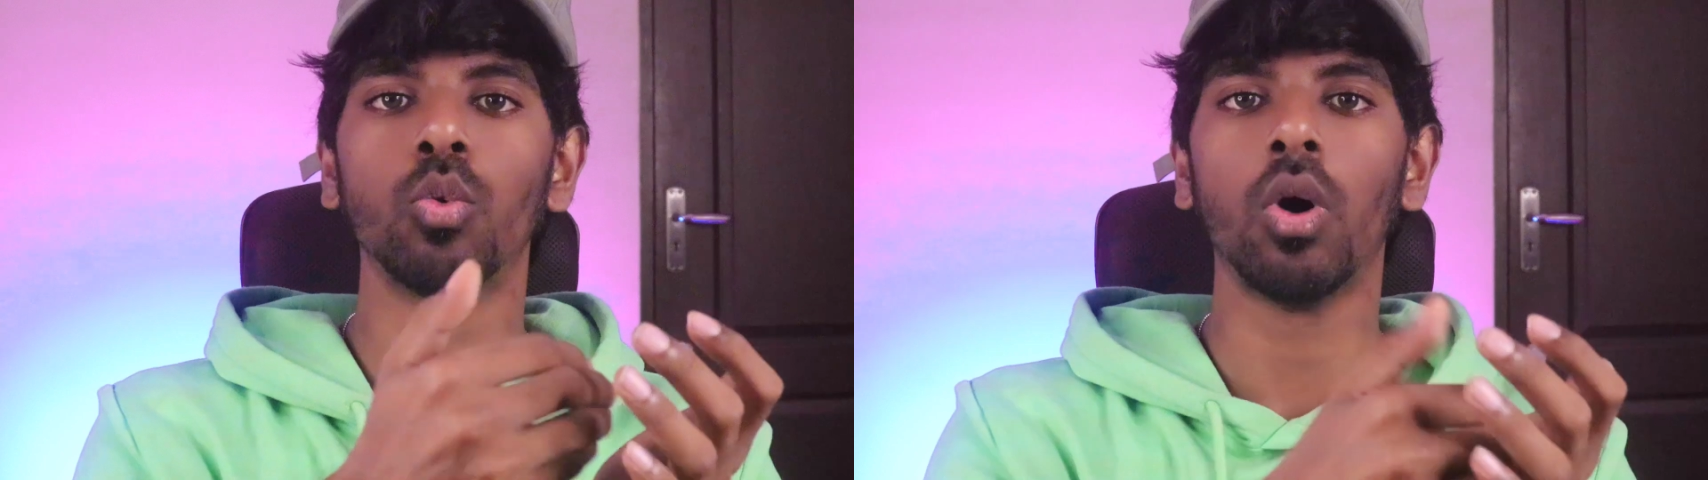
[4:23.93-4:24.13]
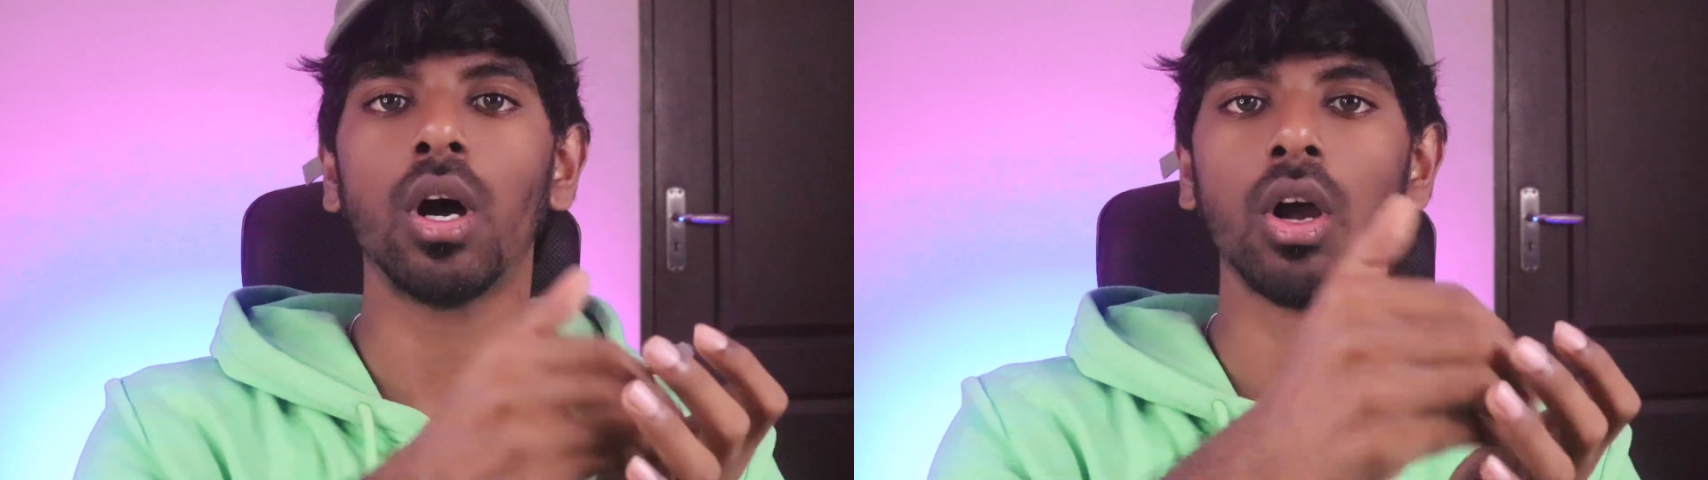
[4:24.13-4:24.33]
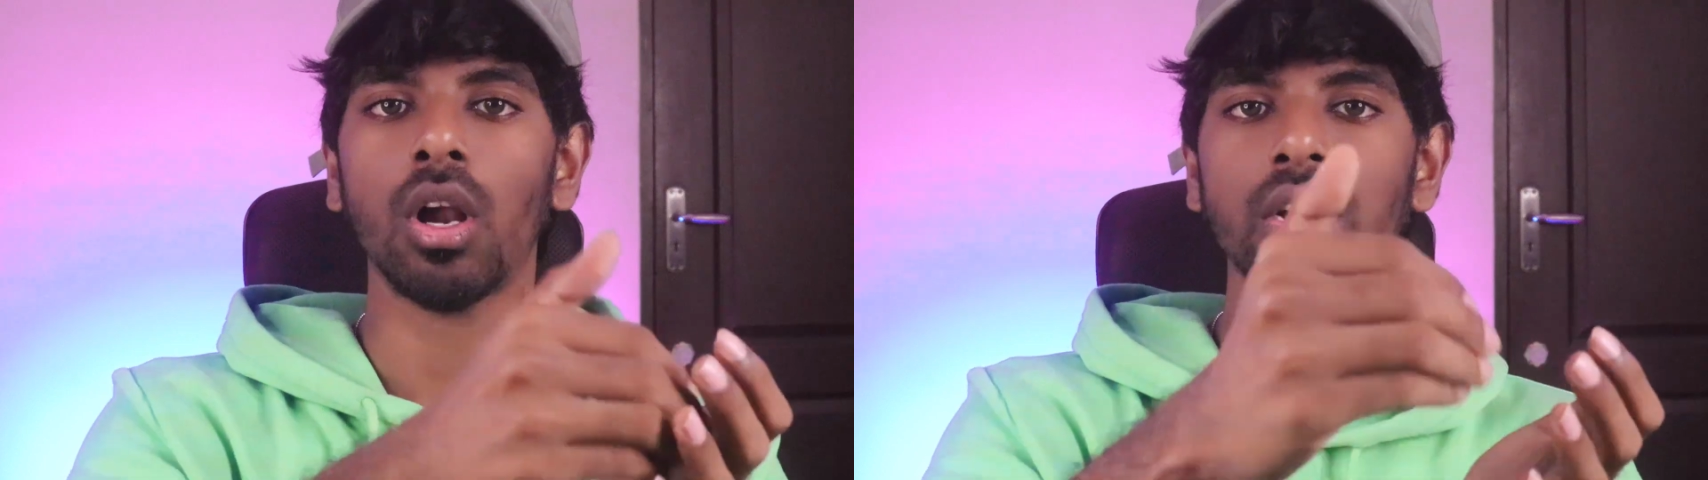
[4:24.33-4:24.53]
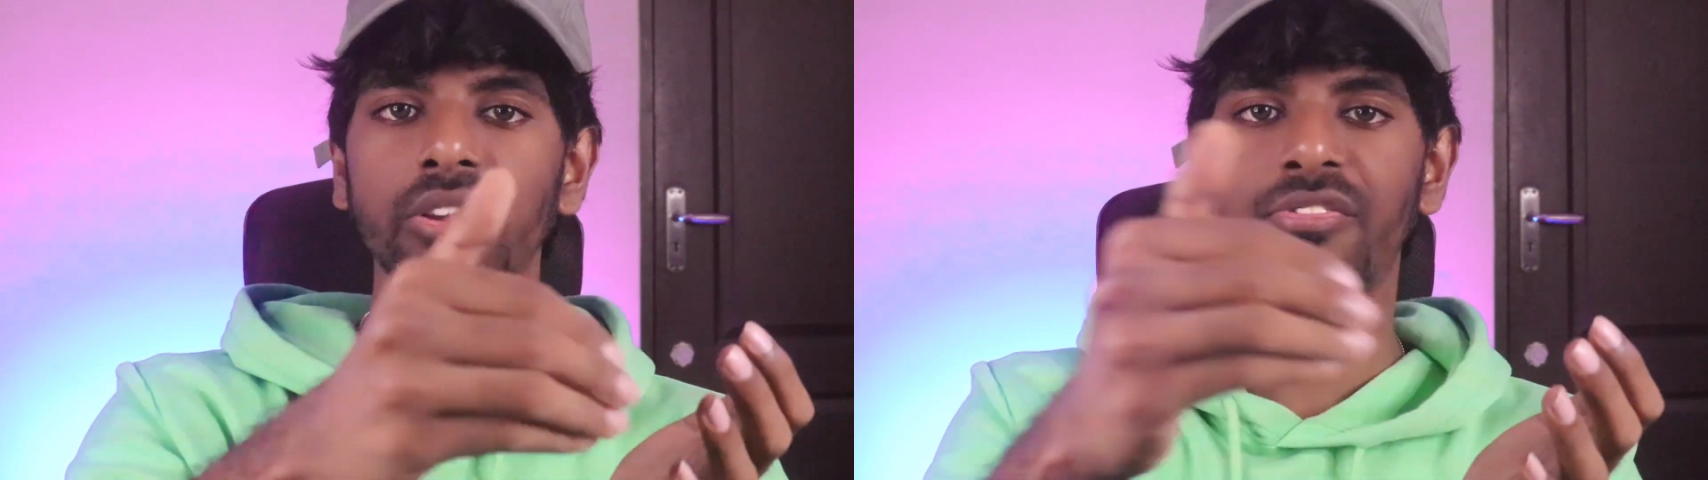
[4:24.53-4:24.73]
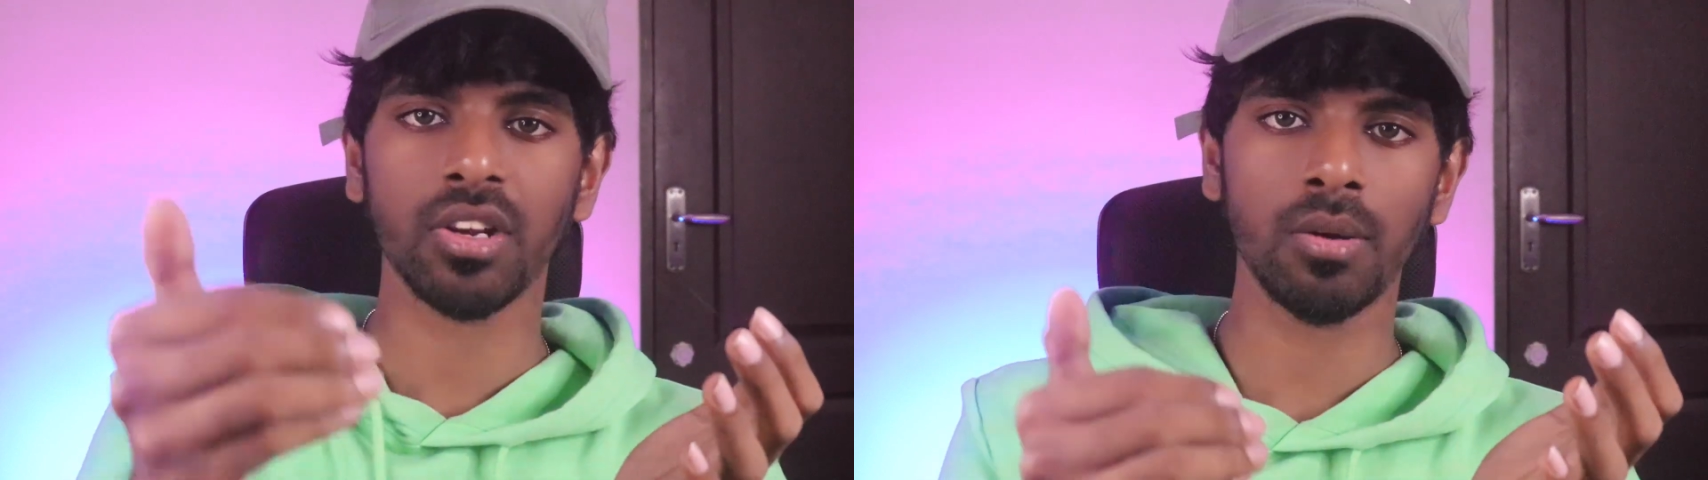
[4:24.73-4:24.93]
to work on
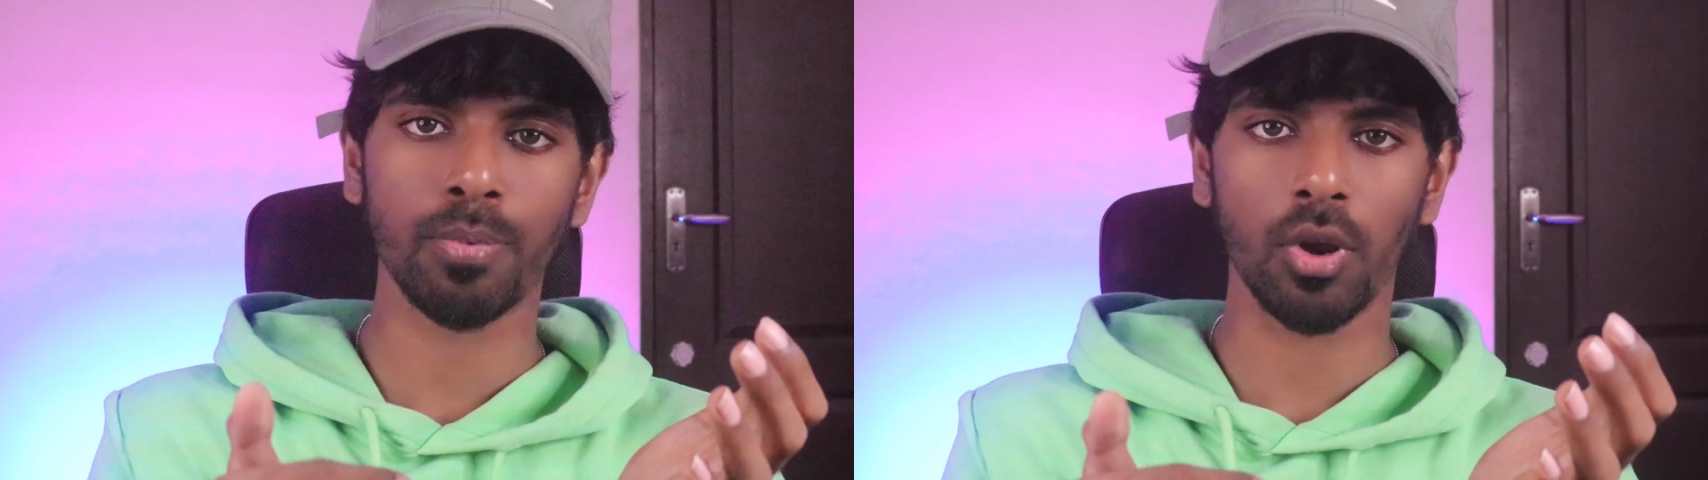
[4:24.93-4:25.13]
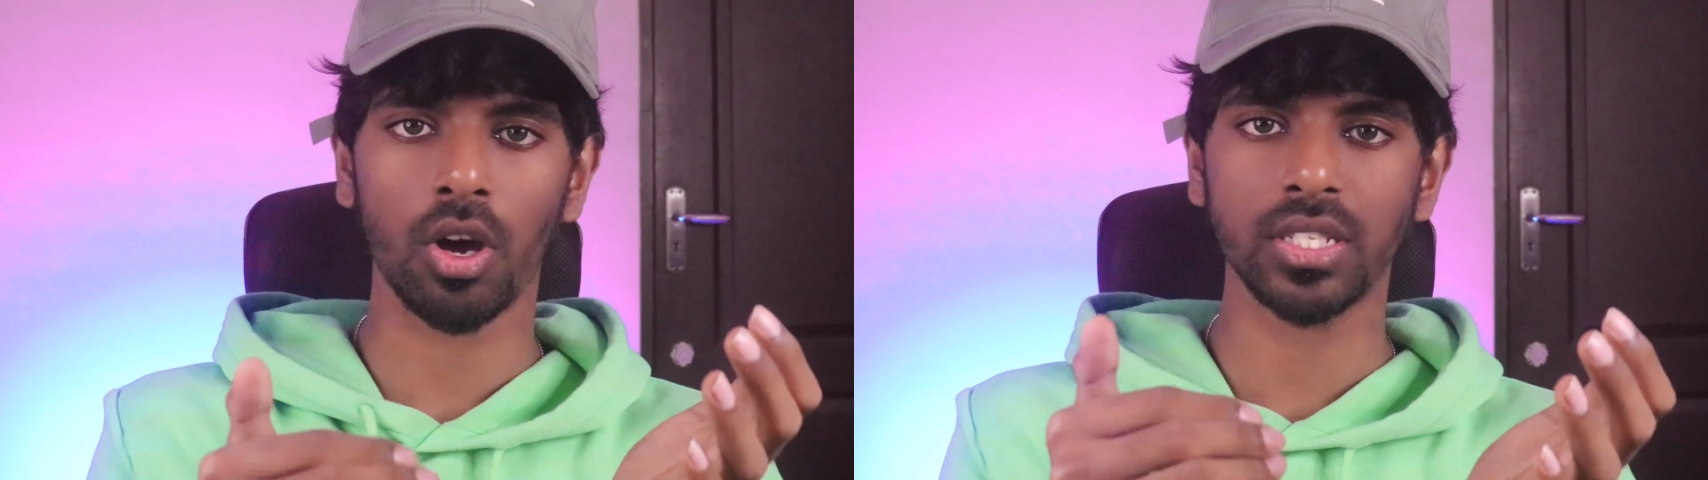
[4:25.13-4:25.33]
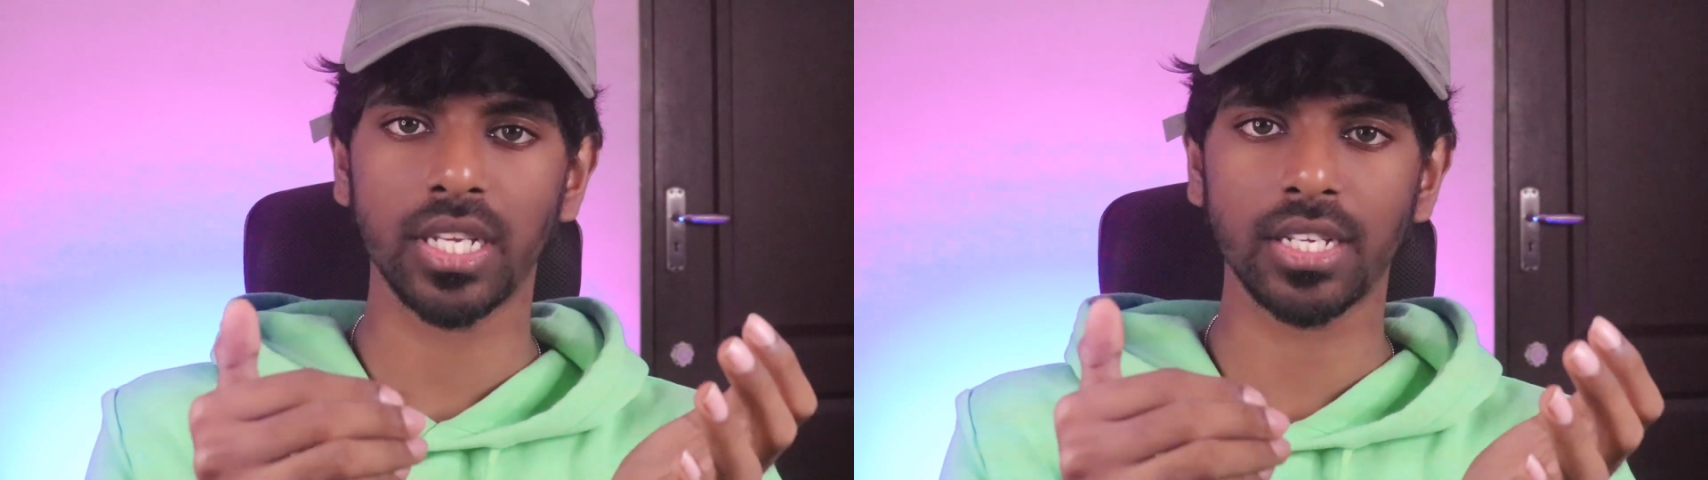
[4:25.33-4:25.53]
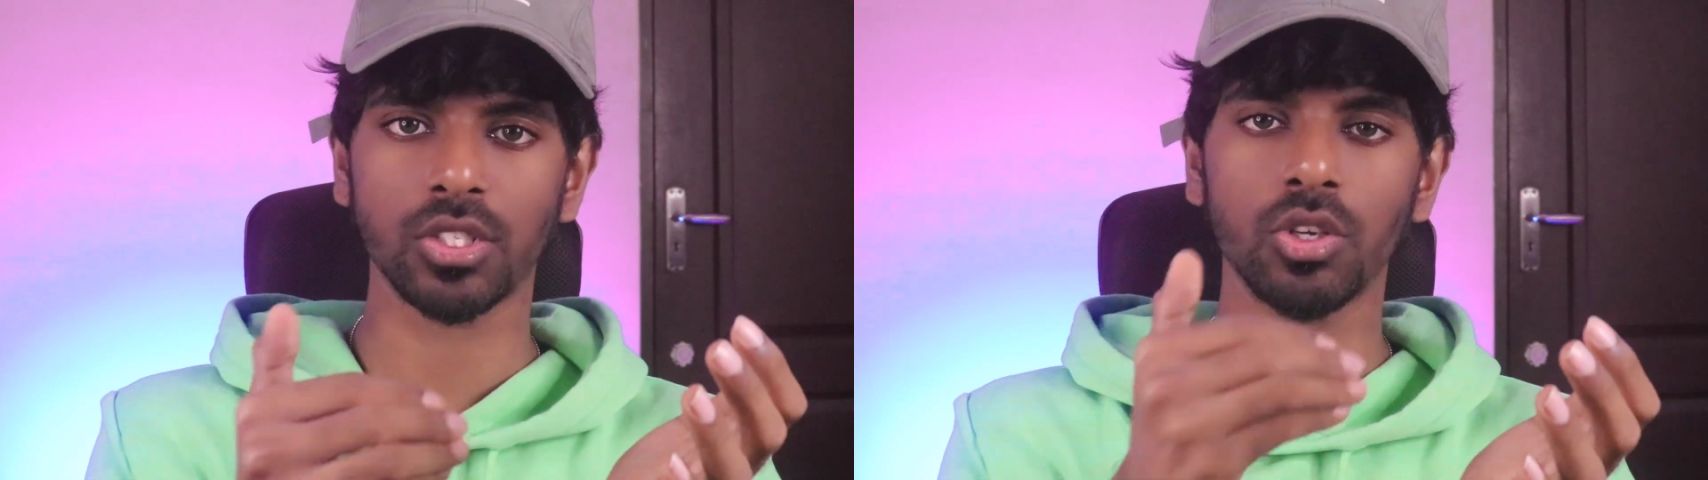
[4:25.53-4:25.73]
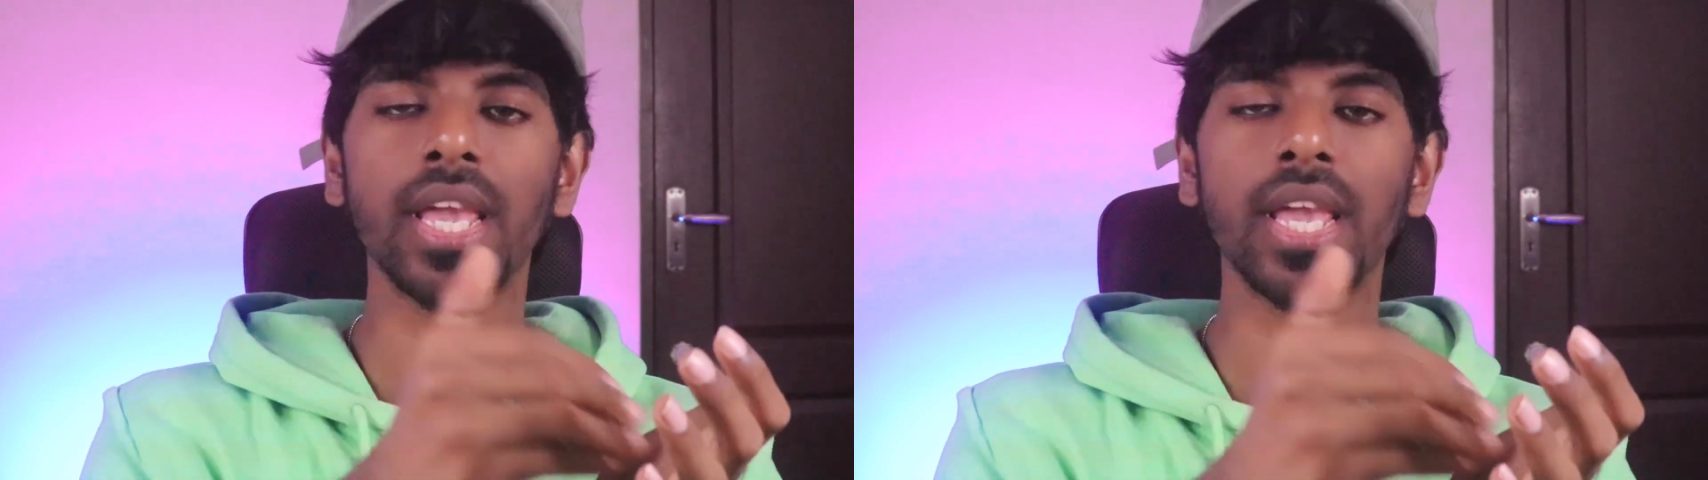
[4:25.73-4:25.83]
different projects,